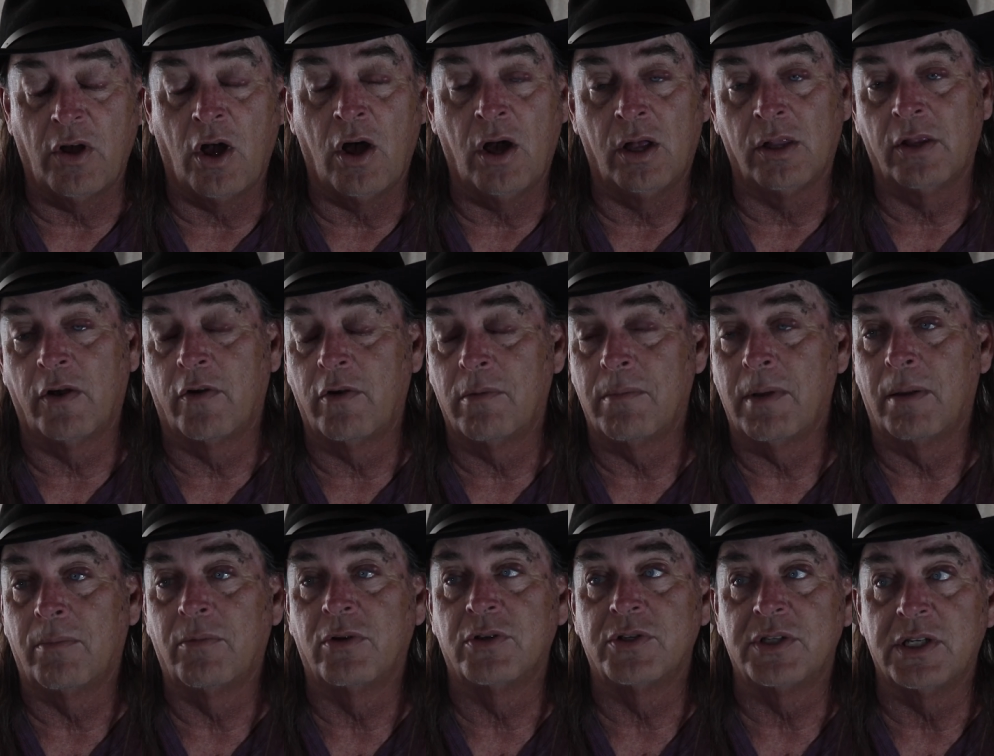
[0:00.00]
All I
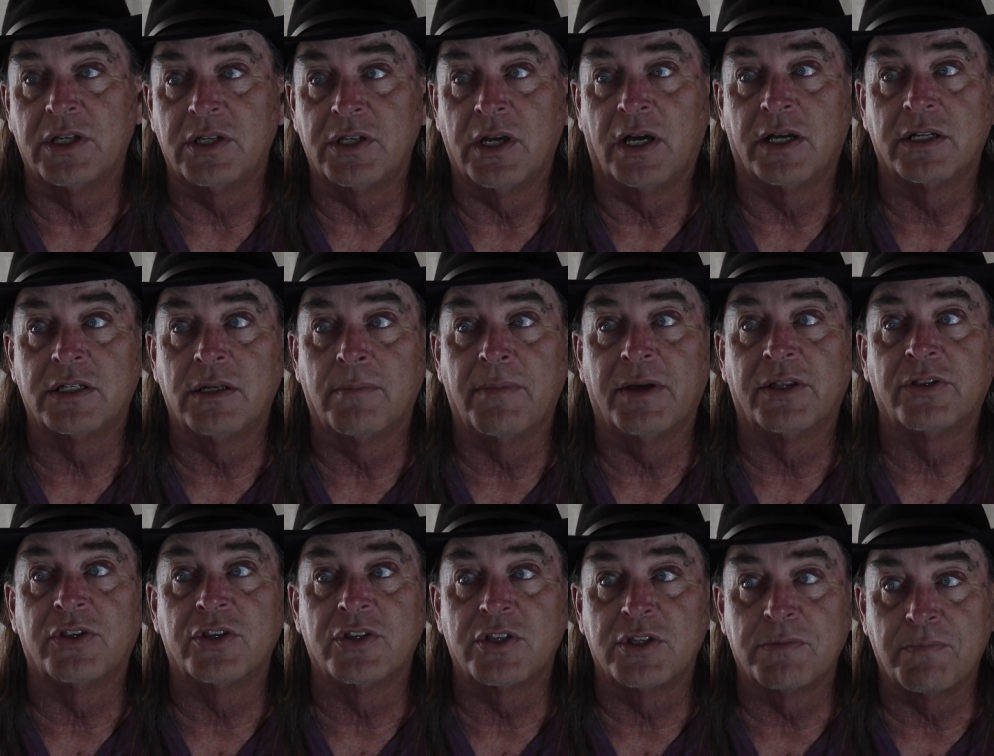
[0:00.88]
remember is he talked
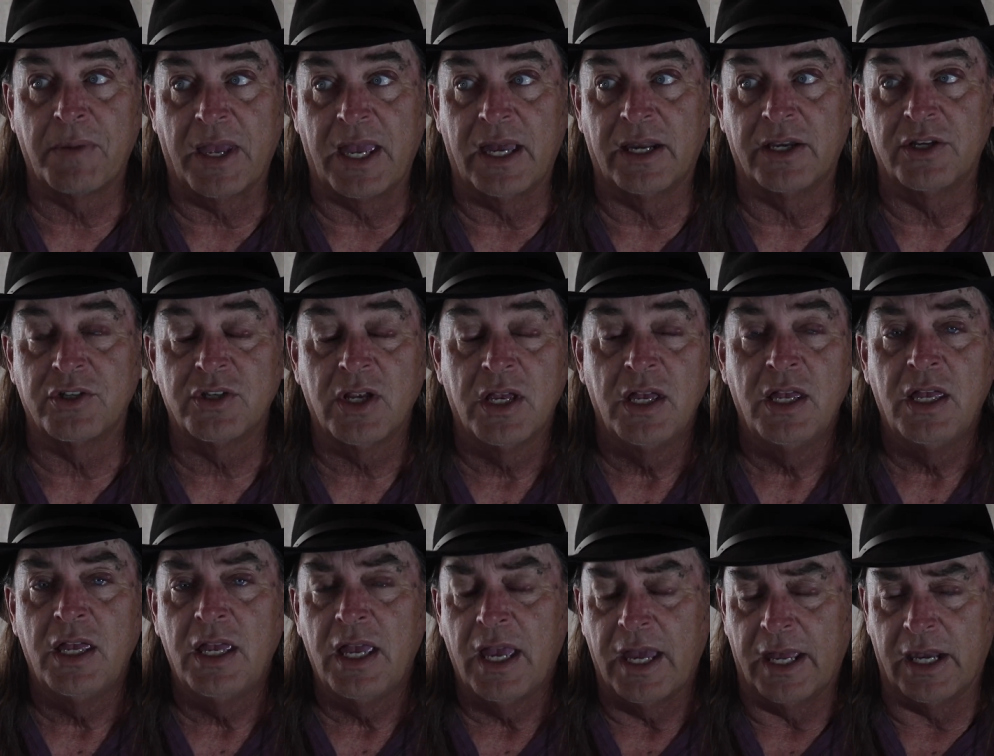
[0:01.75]
about the Spanish,
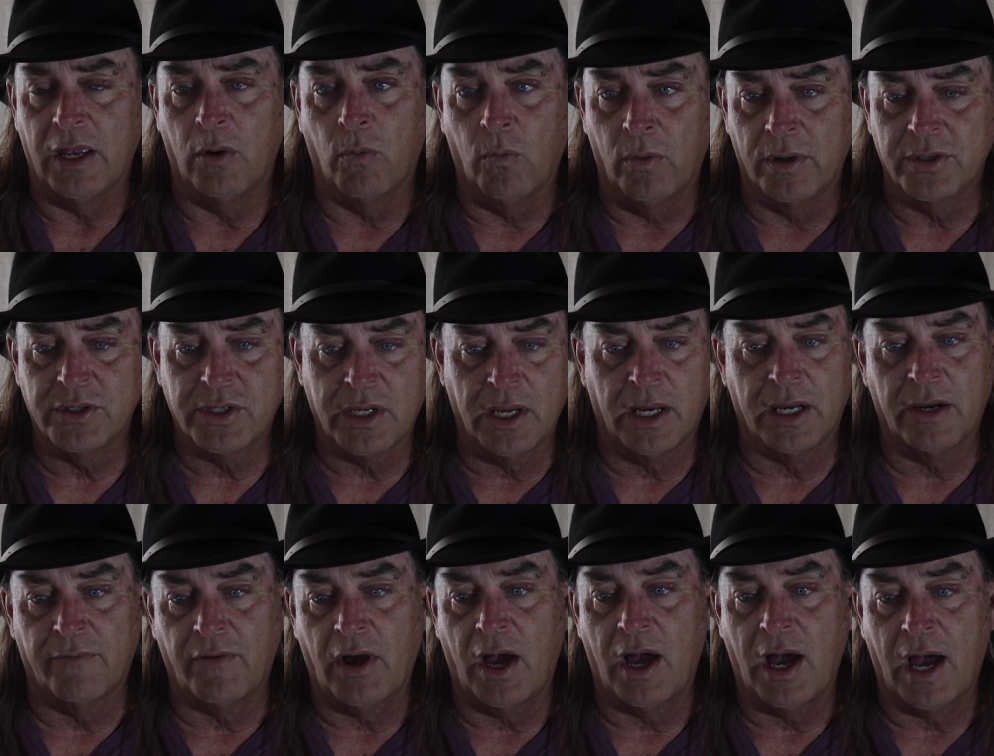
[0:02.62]
and it was kind
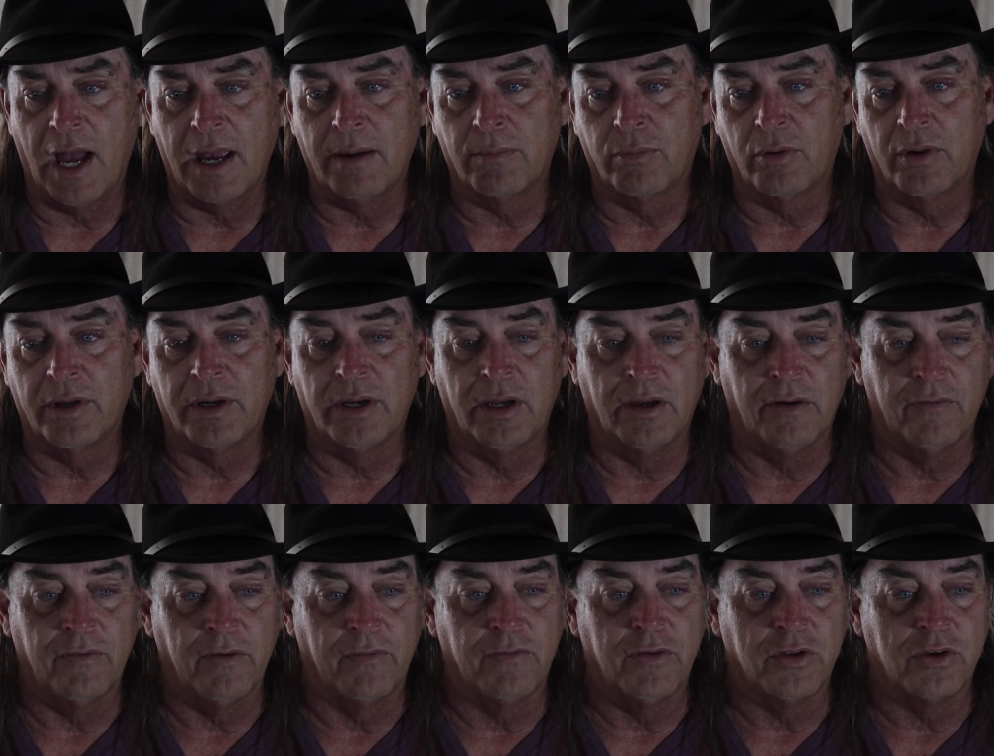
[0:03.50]
of a hybrid
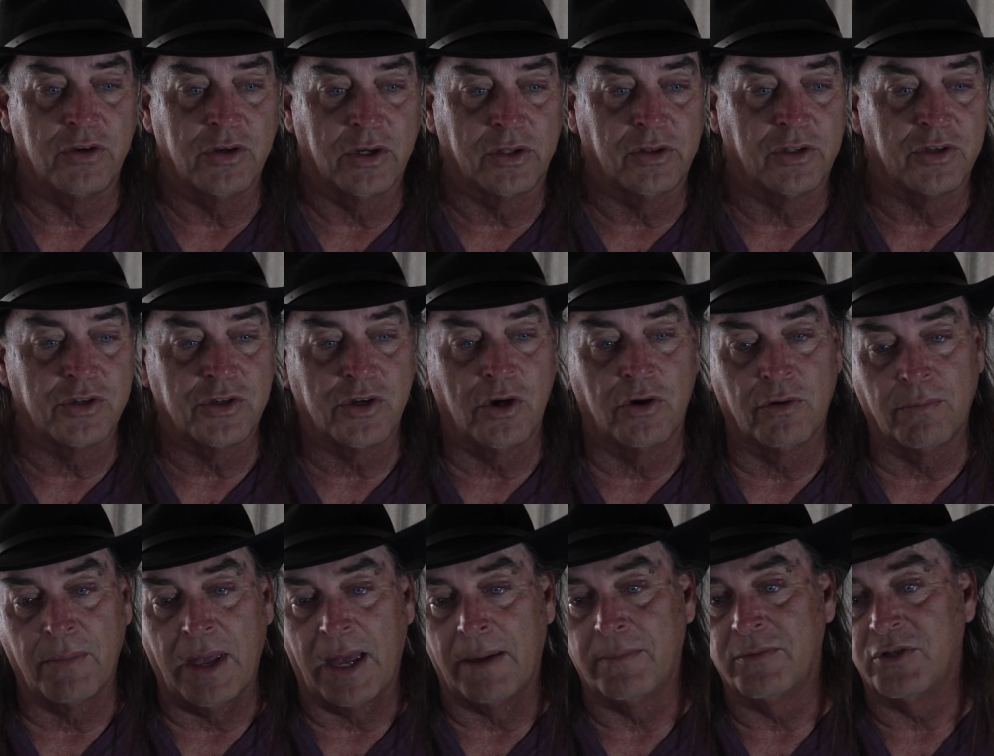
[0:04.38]
of, if you took the
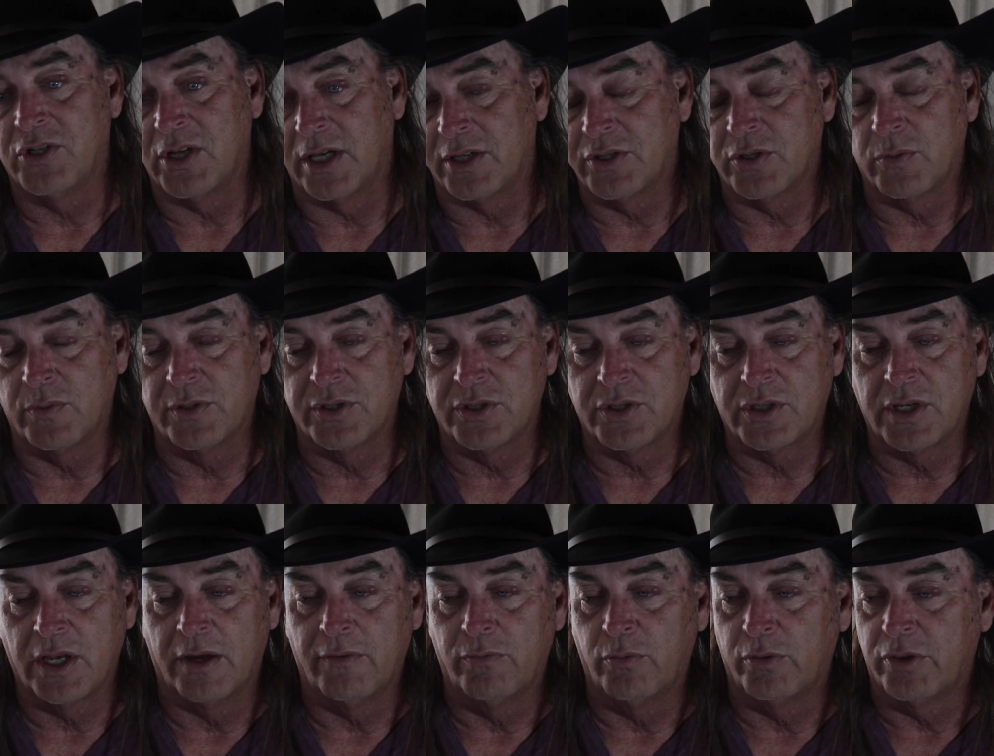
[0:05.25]
stone map Jesuit
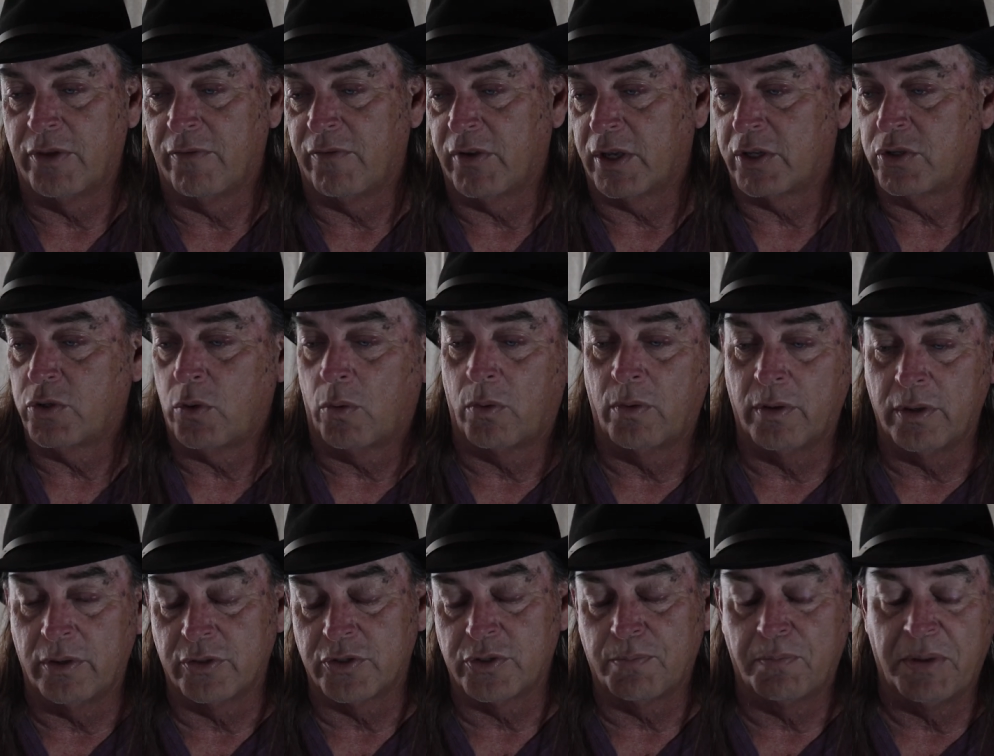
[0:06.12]
stuff with the
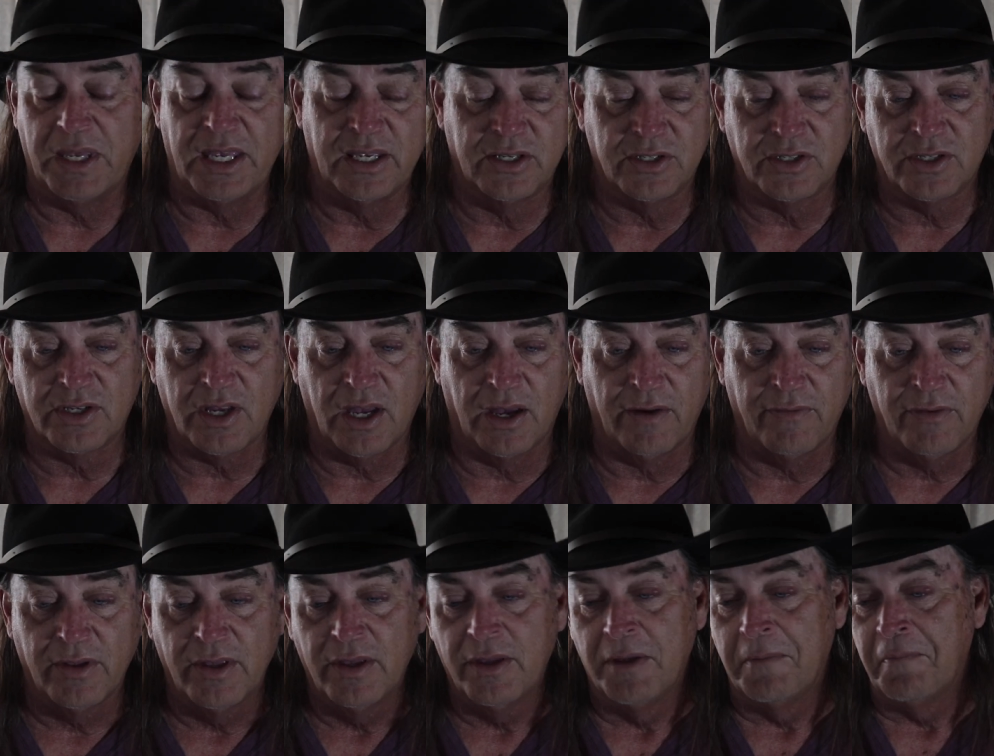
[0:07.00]
Victorios Peak
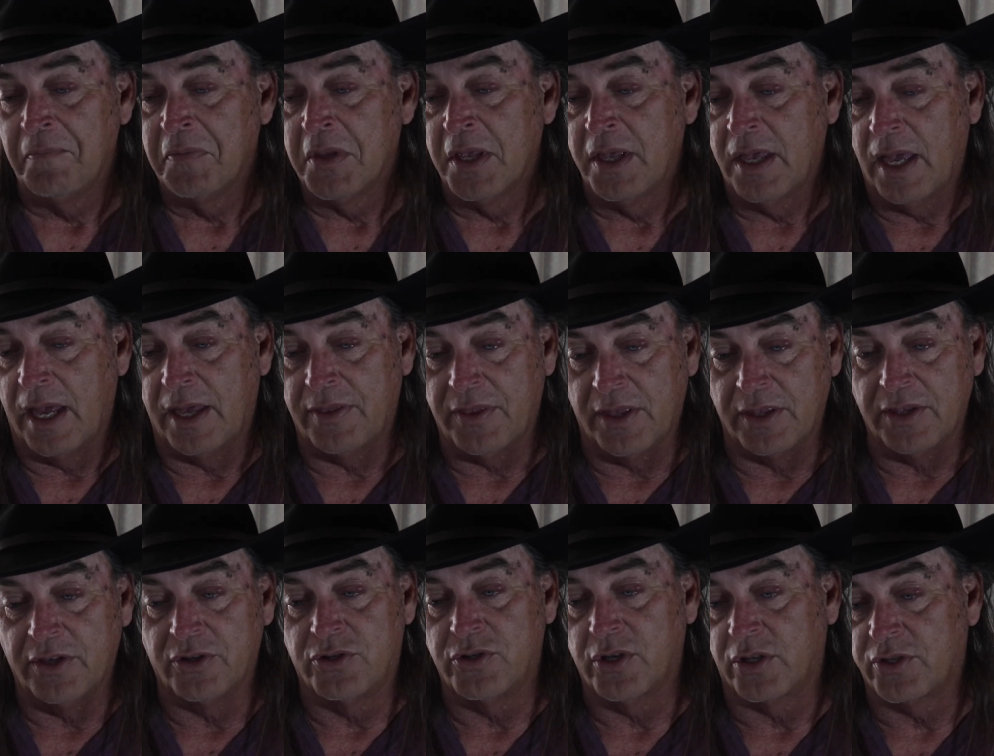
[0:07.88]
stuff, and then
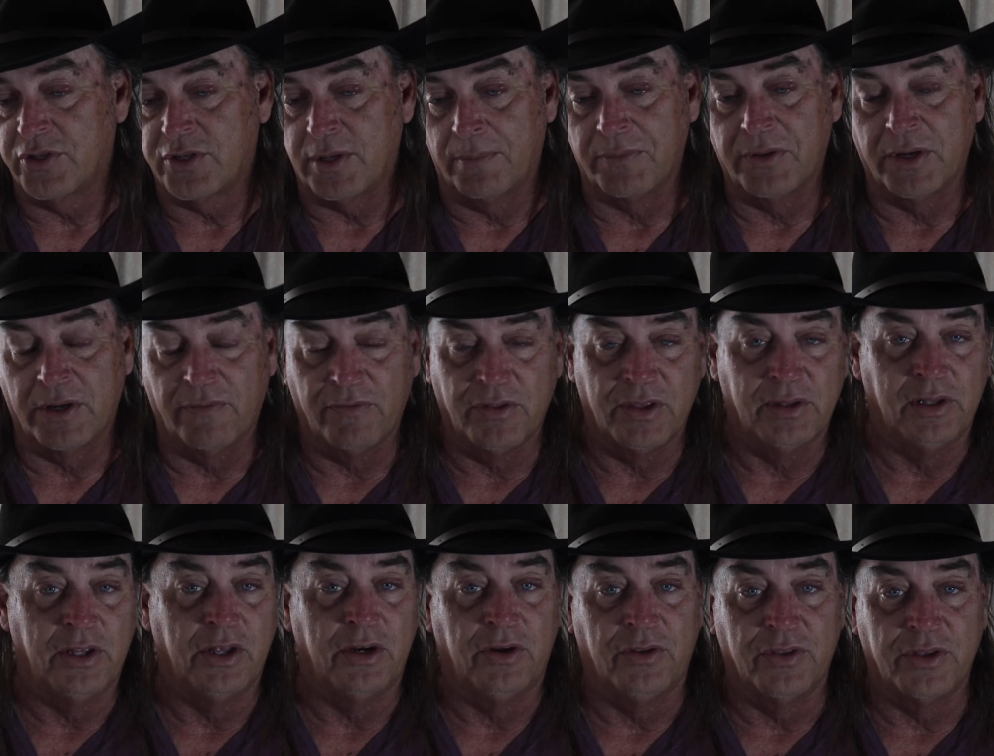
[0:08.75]
you took something of the
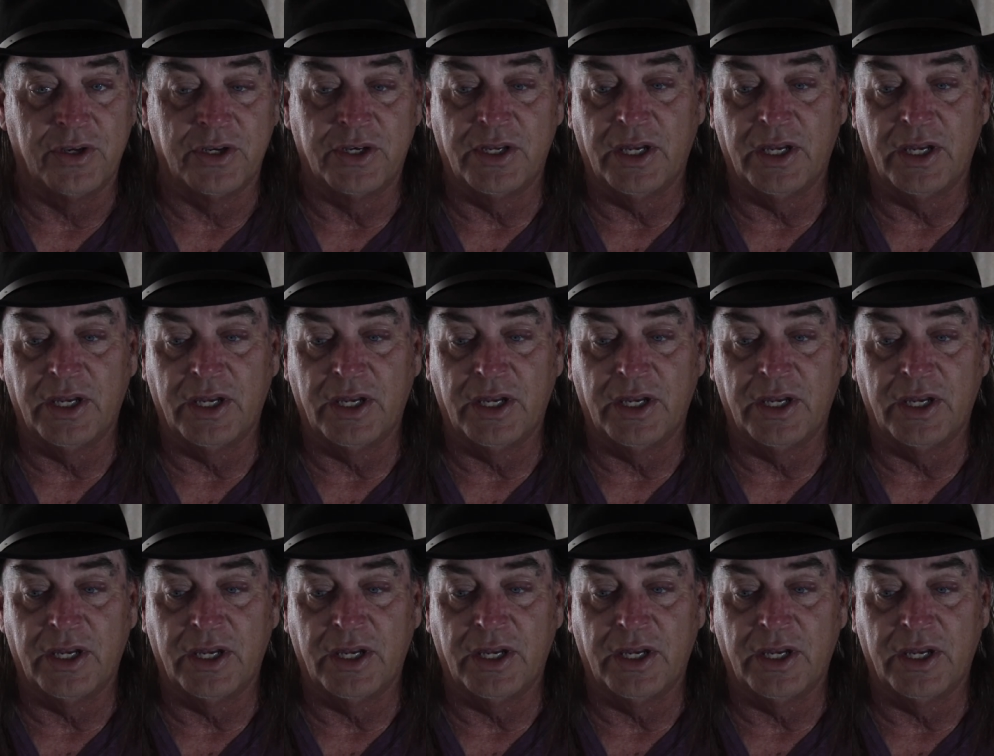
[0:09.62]
Little the